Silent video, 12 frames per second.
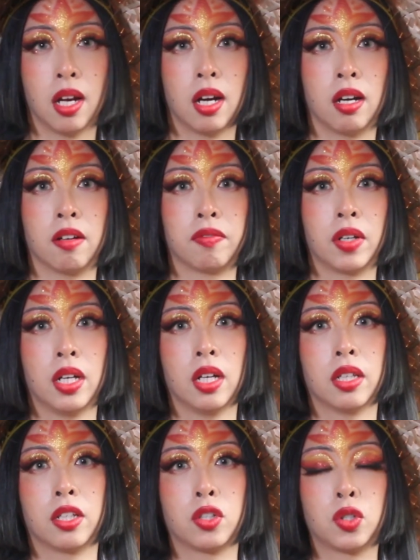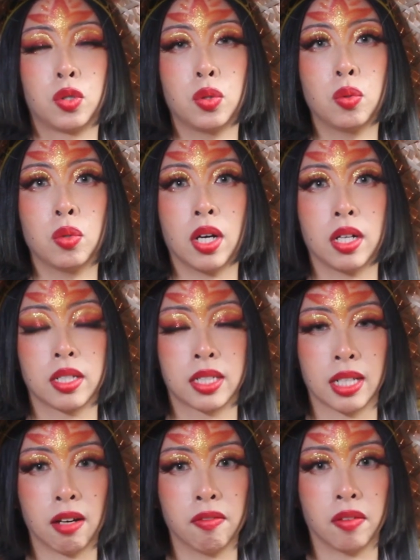of the true
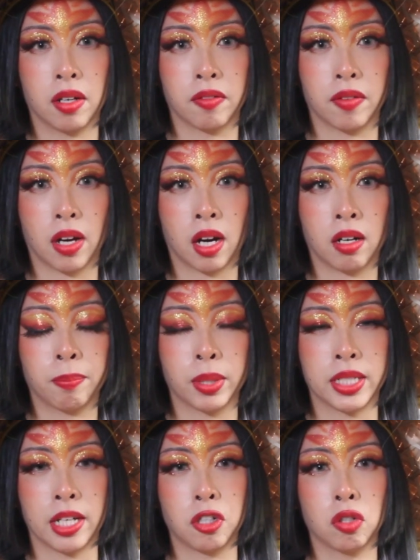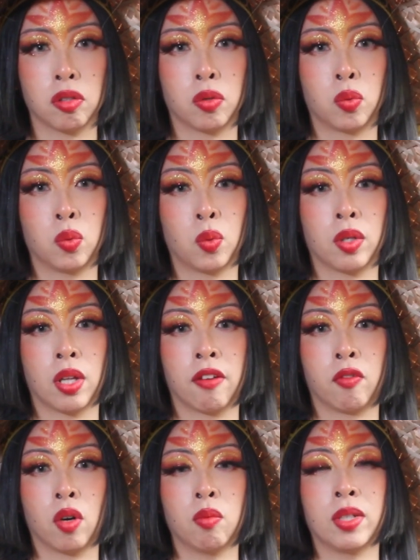self of our potential, of
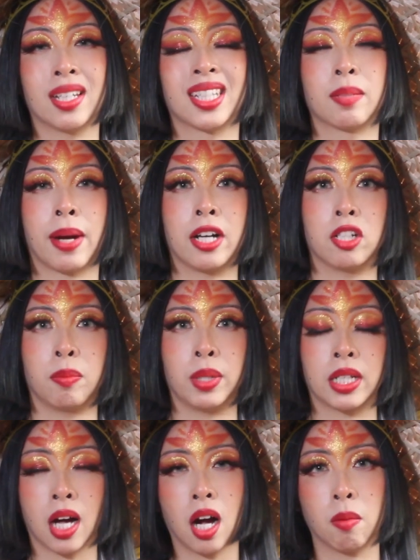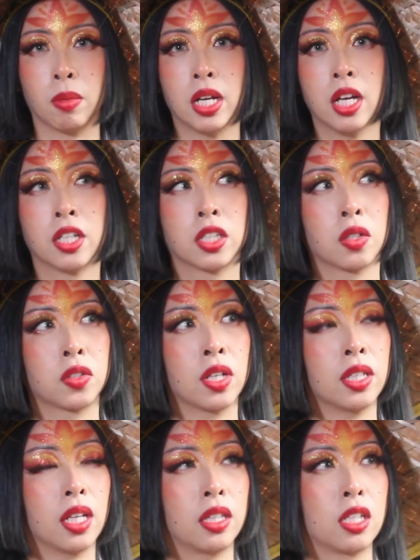what we aspire to become. So it's not
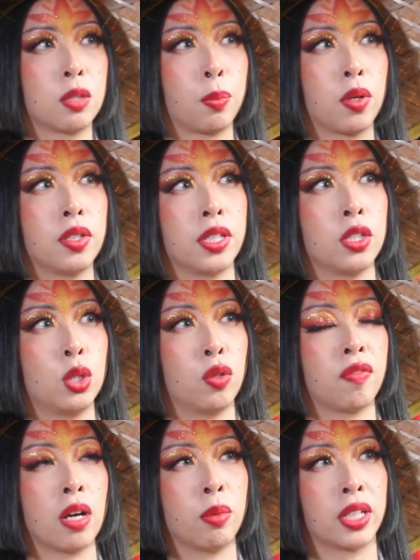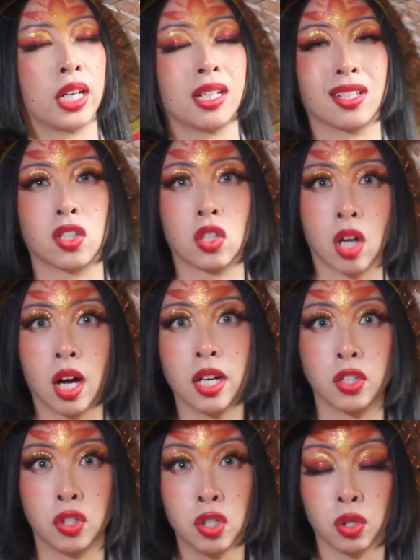that this person you fabricate is
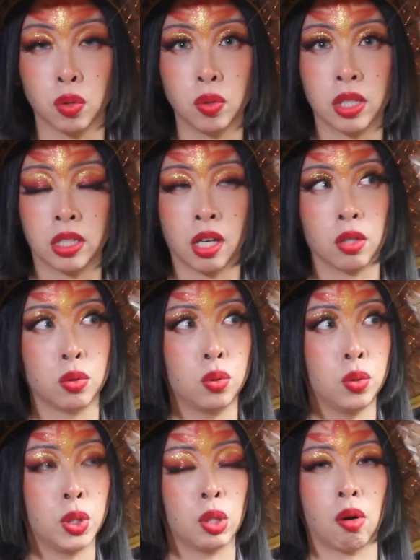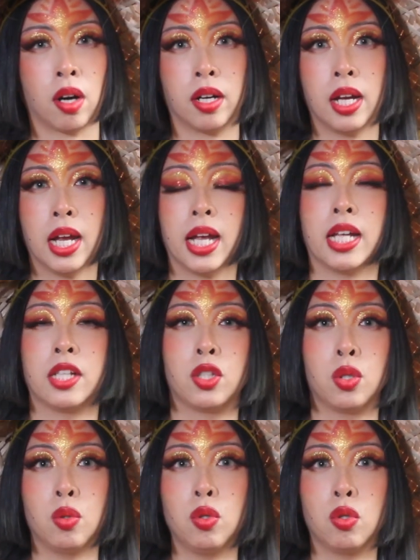not you and not who you are. It's
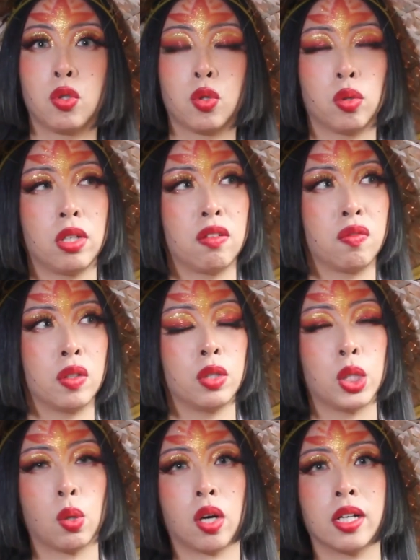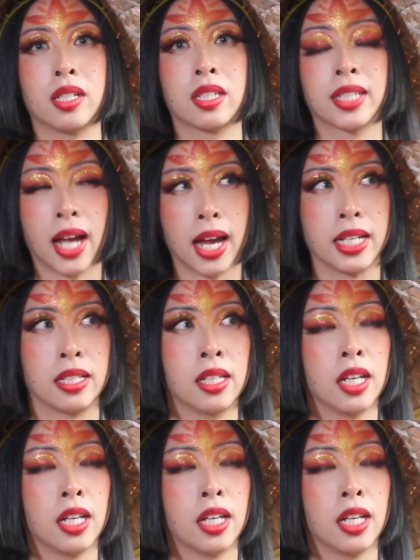who you truly feel you are inside, and